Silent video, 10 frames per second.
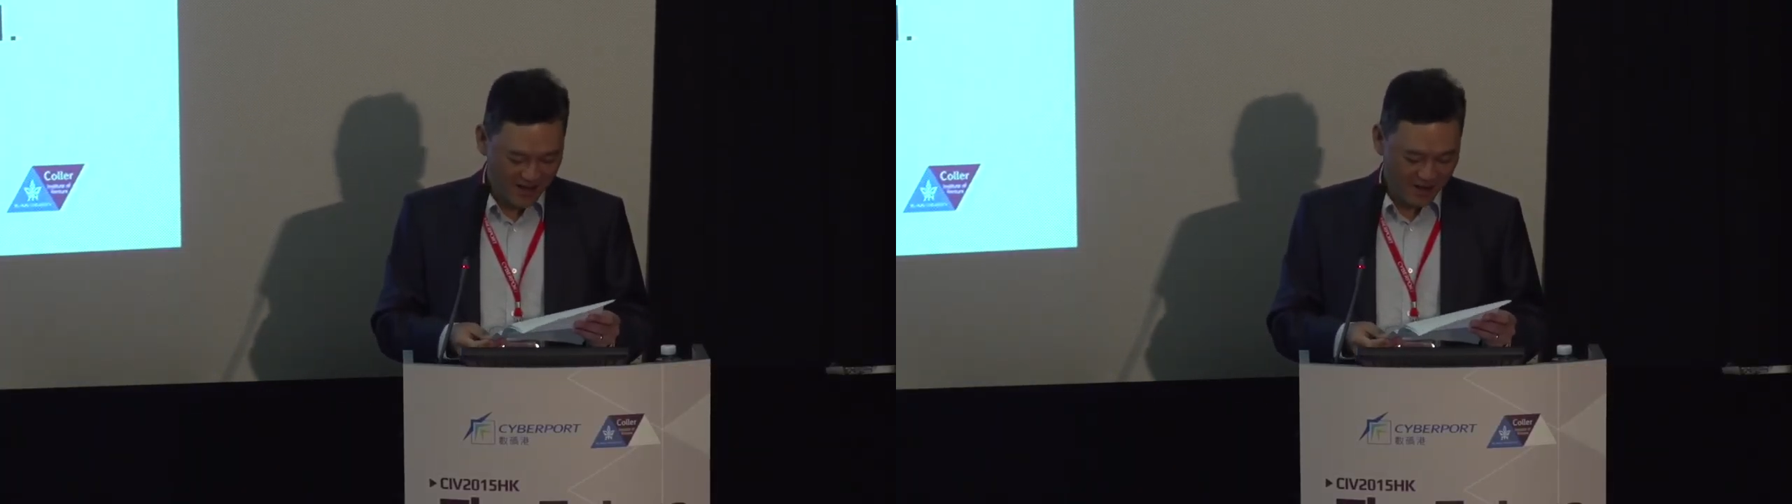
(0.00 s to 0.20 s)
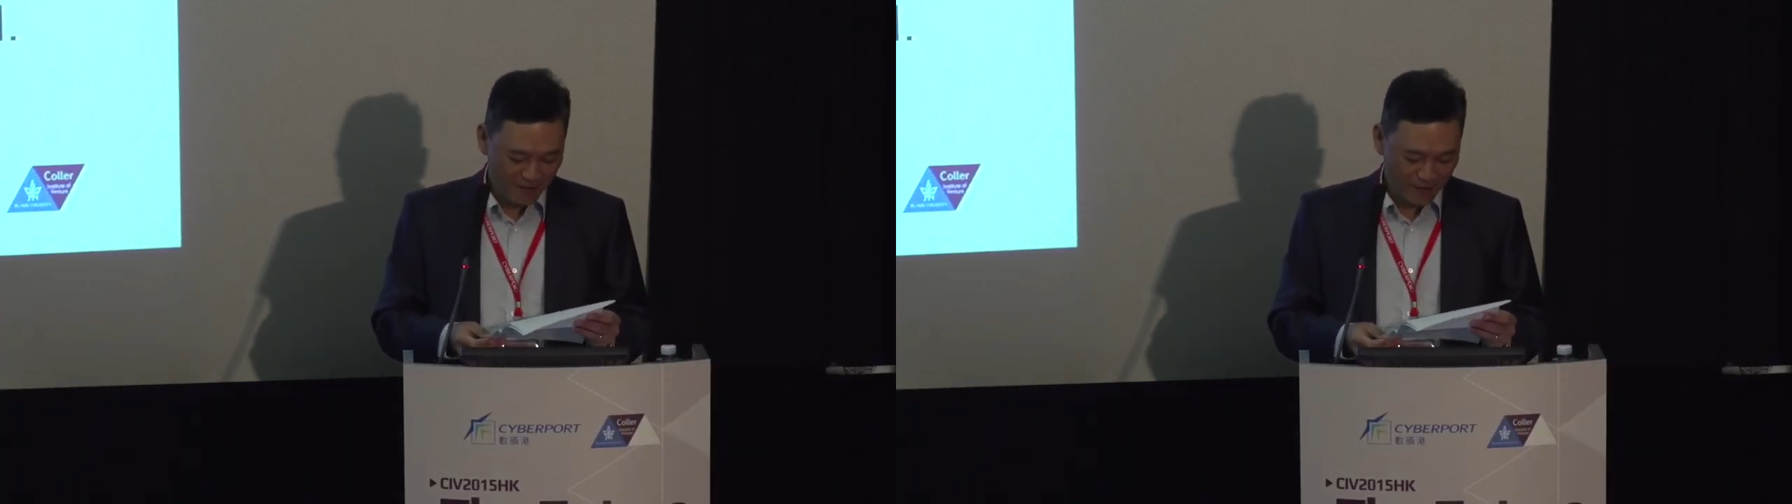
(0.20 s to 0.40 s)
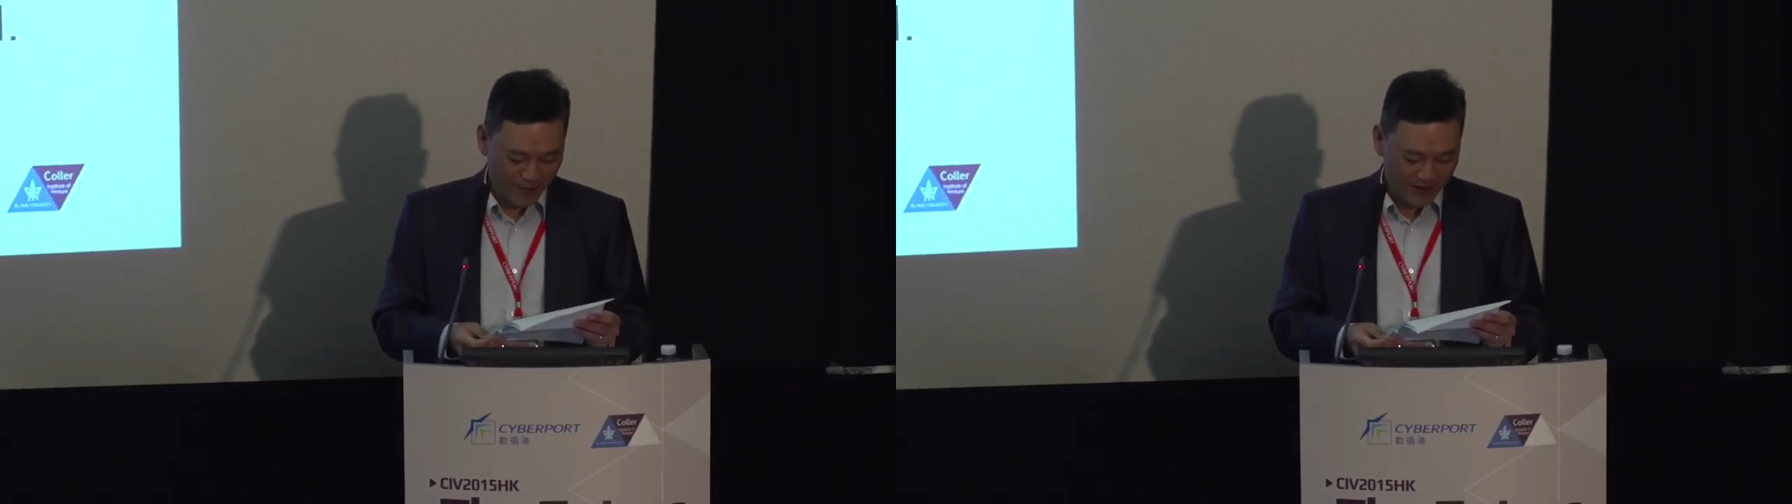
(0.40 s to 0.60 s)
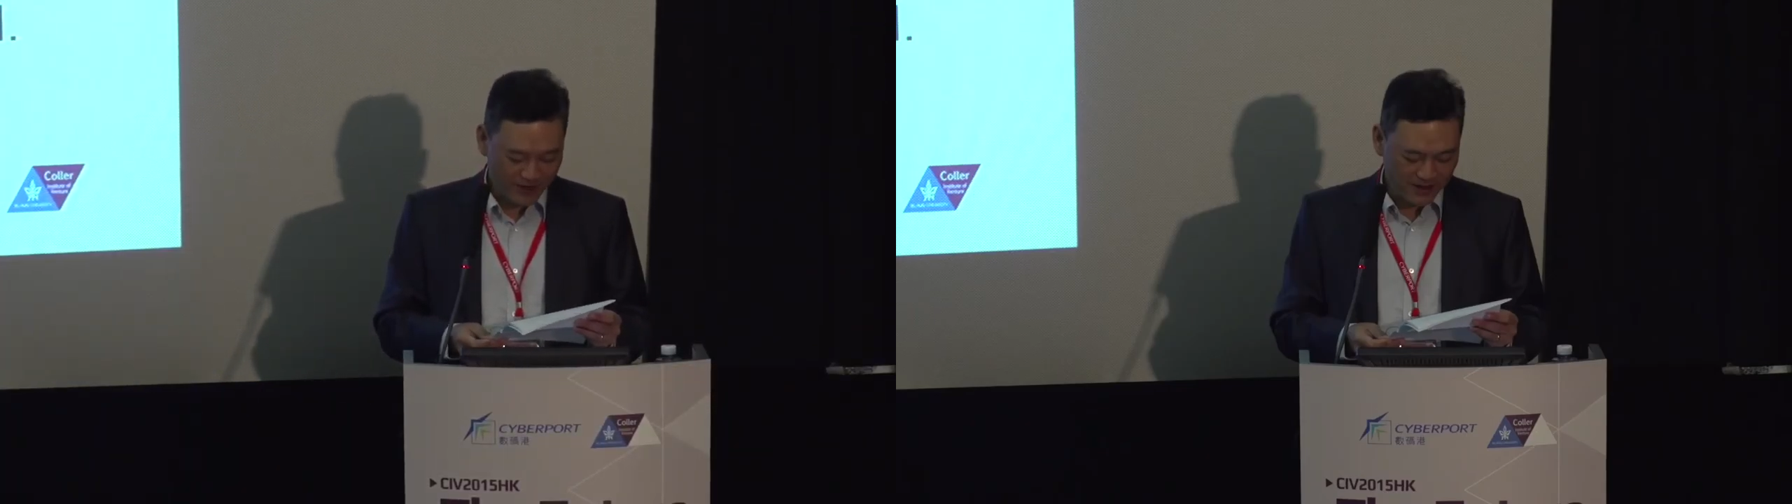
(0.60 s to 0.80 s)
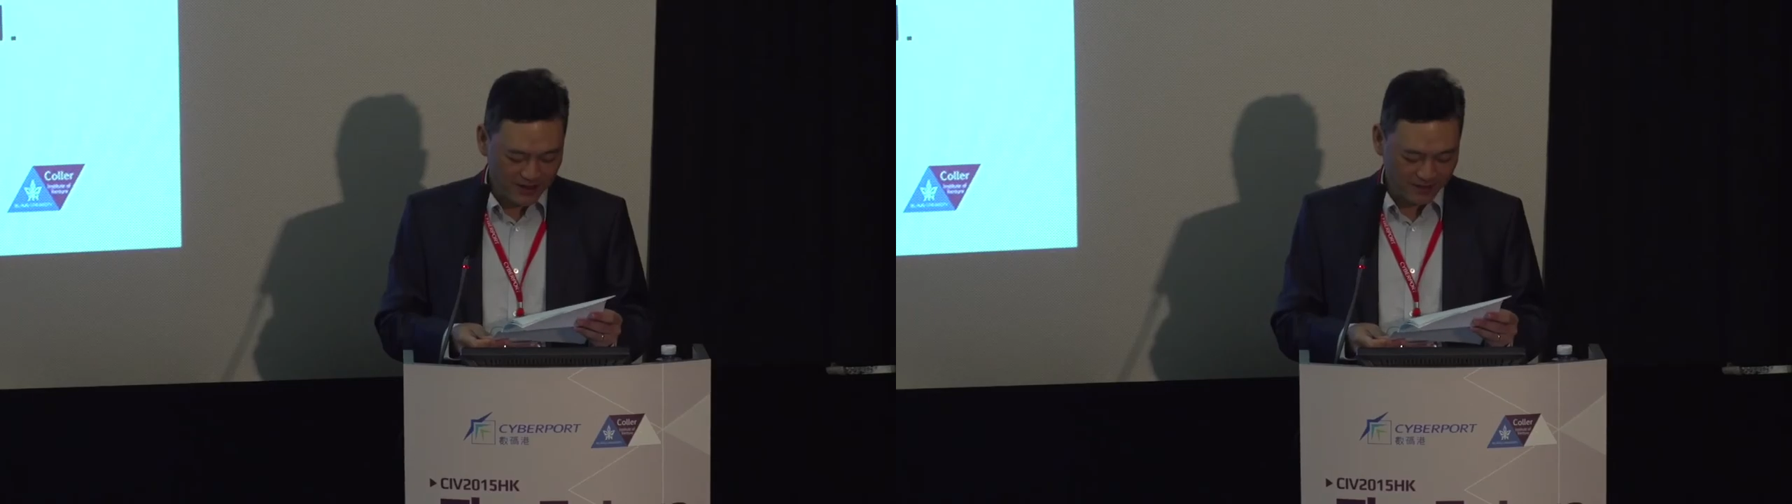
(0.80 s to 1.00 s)
from the
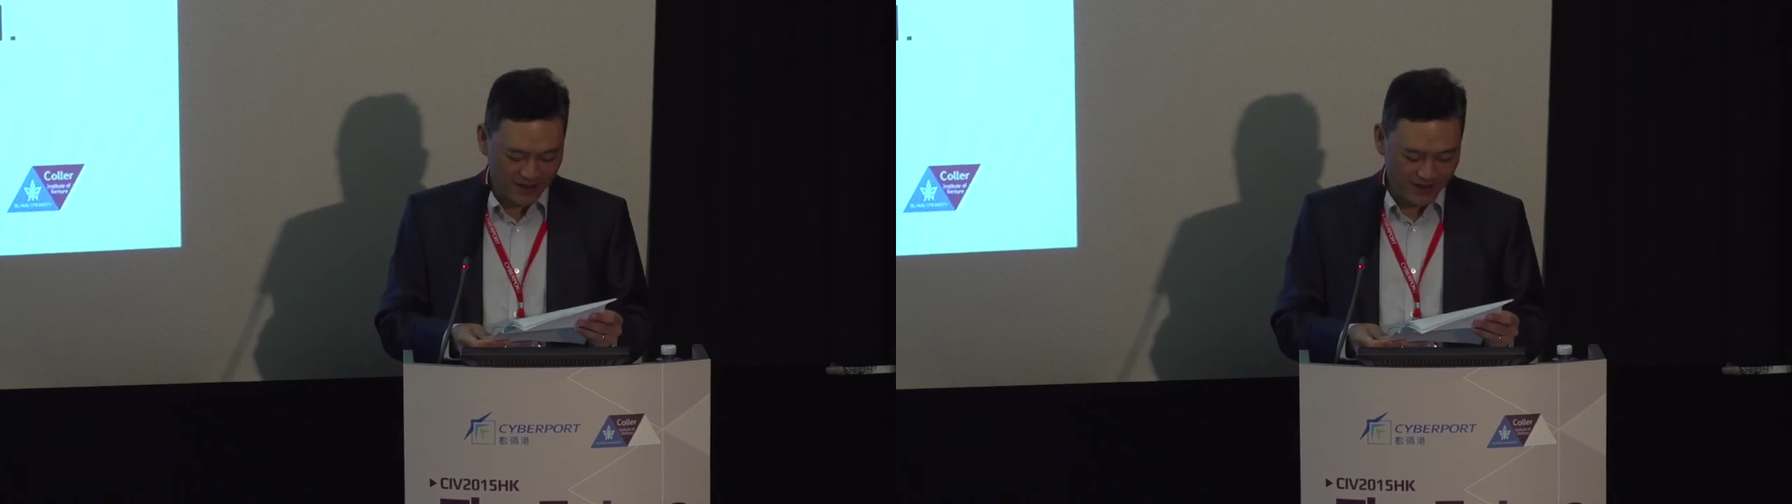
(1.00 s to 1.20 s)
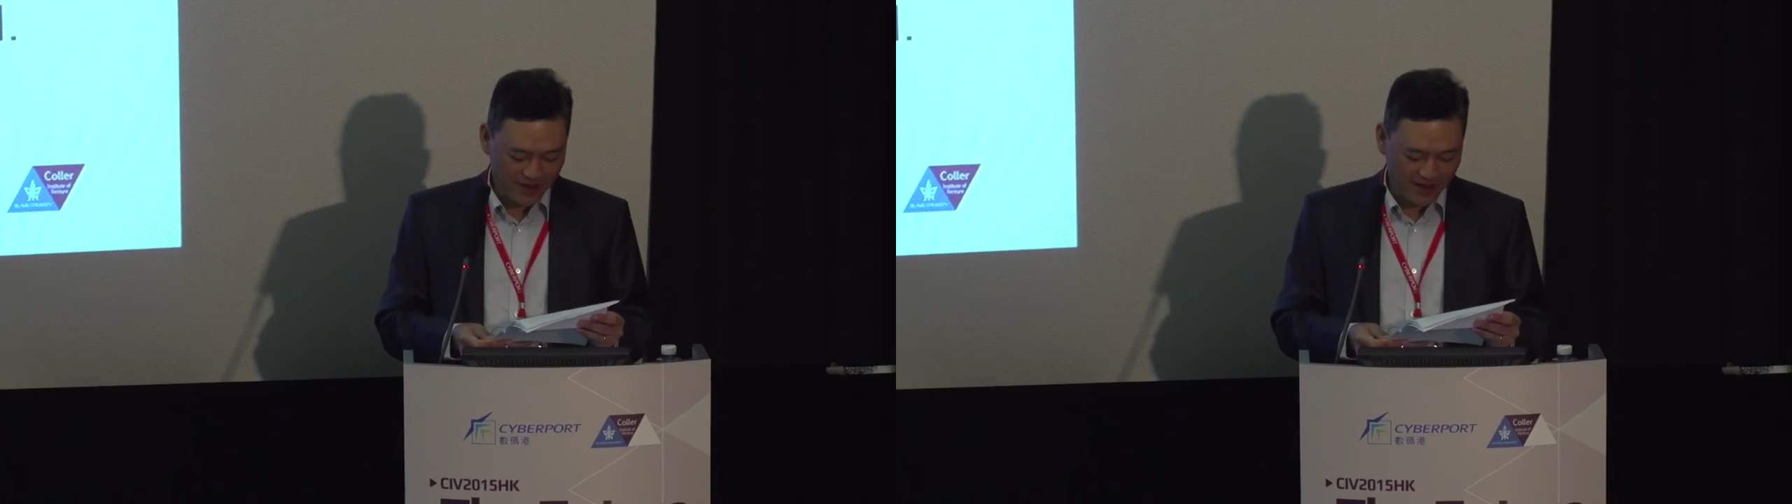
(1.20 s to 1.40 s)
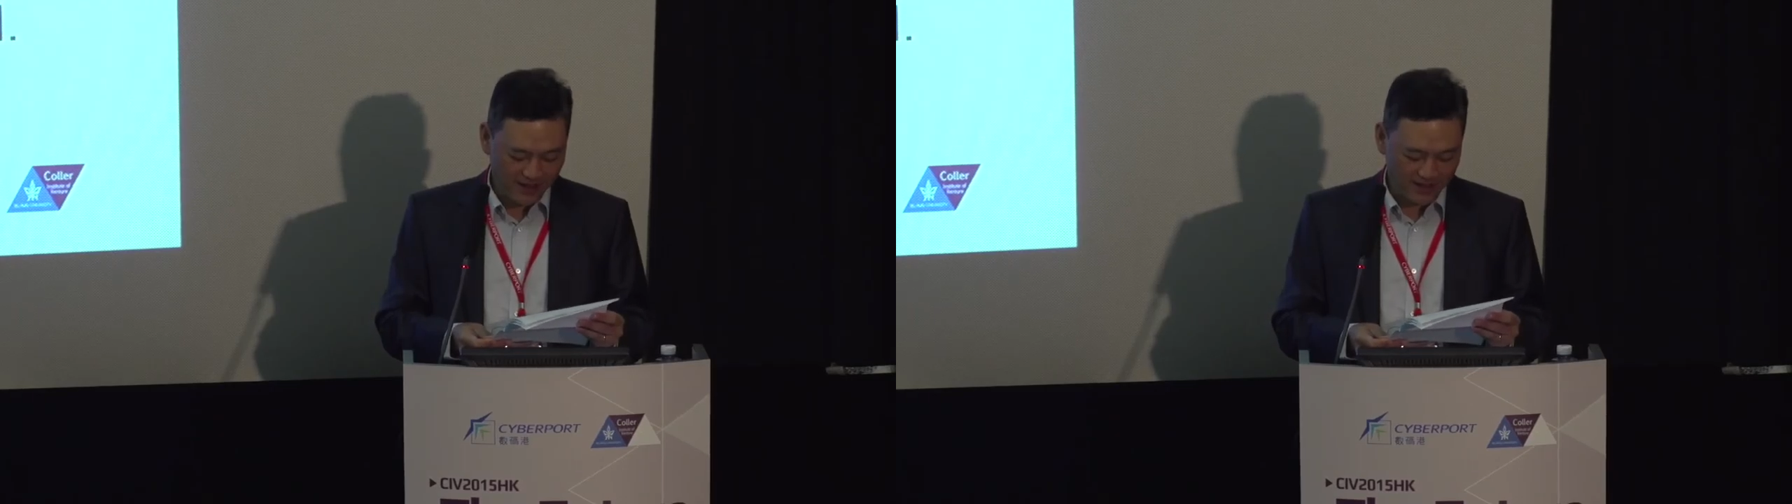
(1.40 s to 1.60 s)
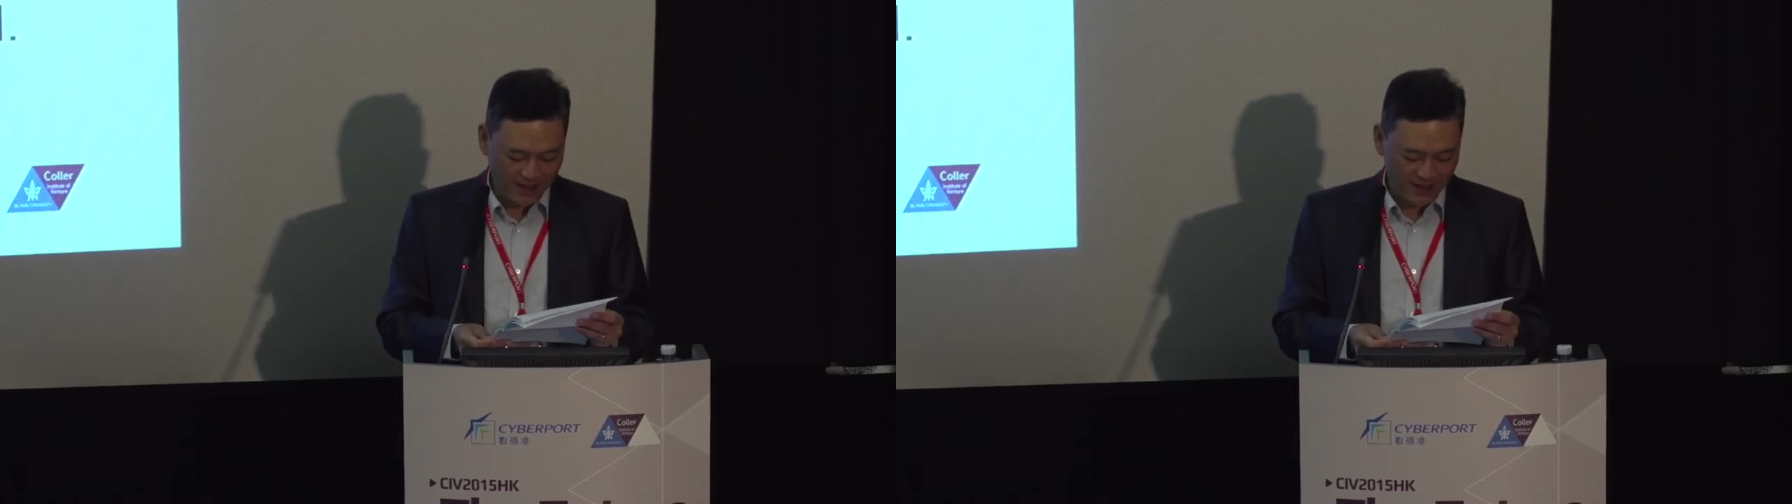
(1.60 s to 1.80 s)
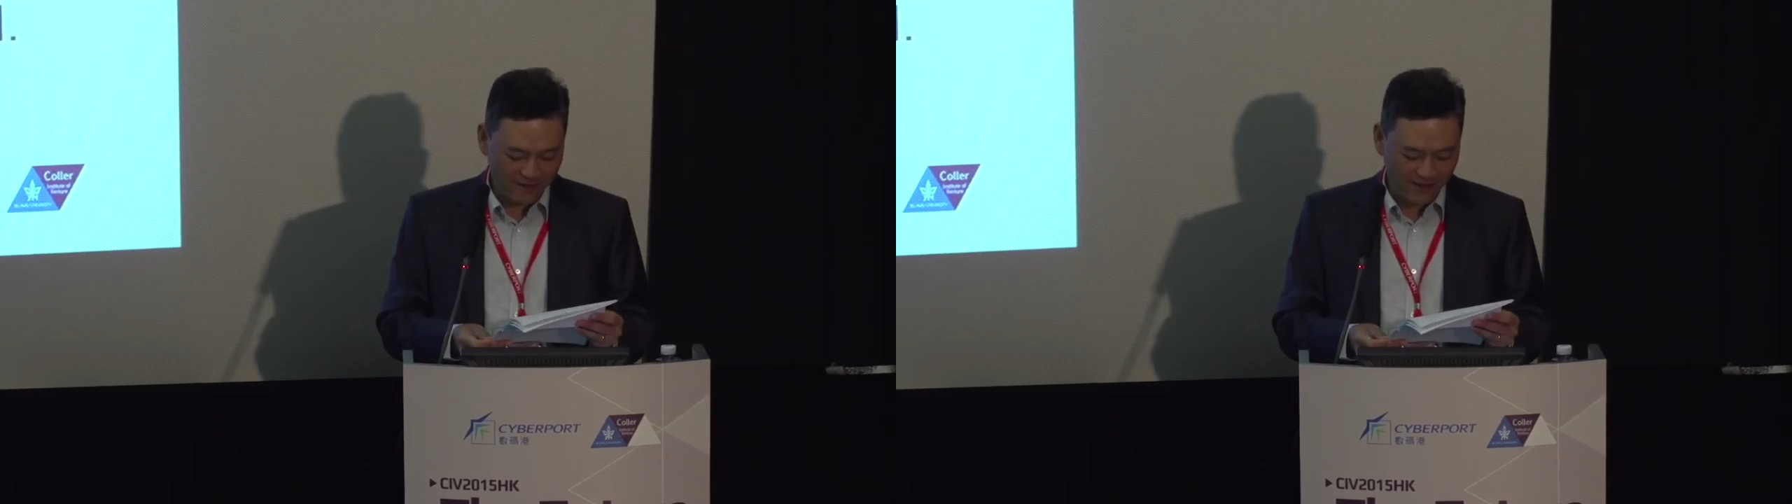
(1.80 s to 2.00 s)
president of
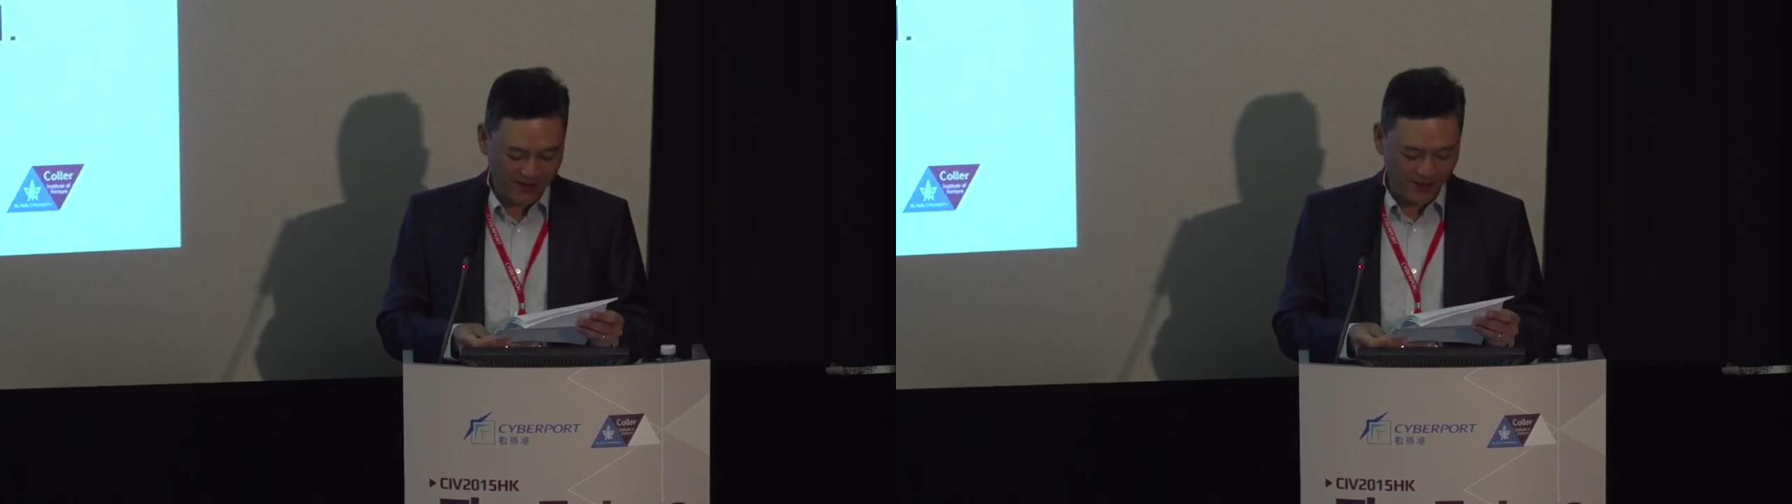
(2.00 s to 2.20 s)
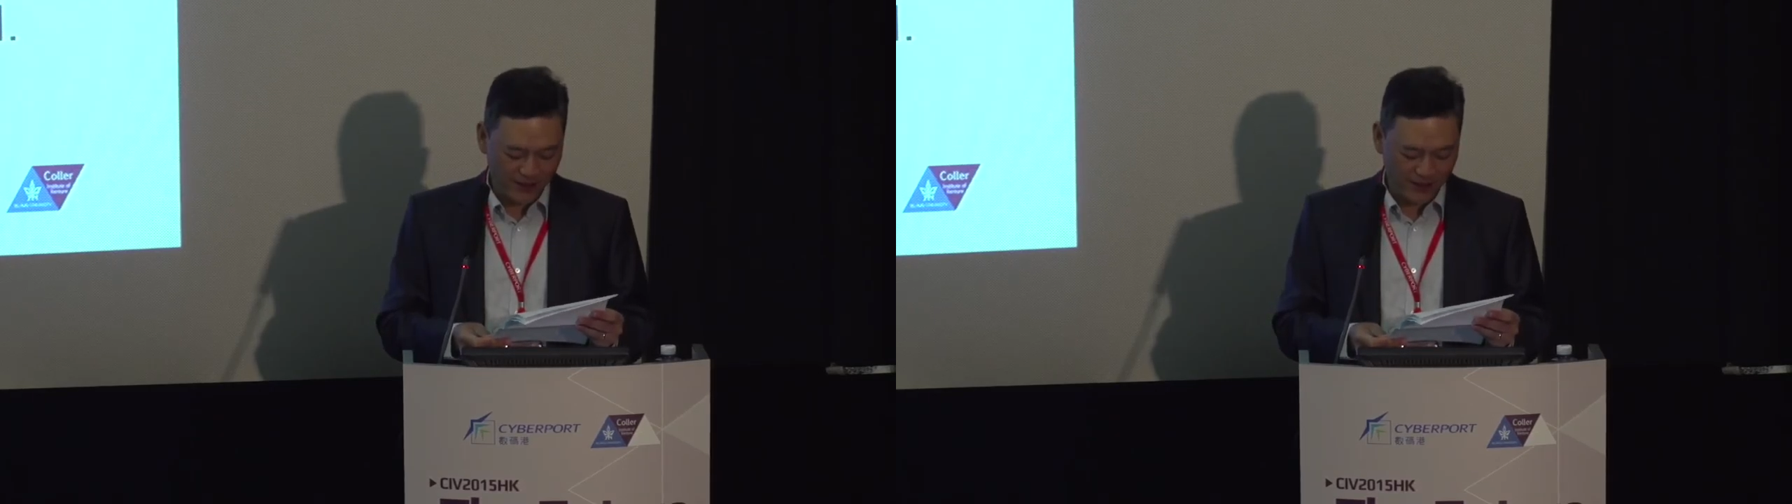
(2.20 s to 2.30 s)
Tel Aviv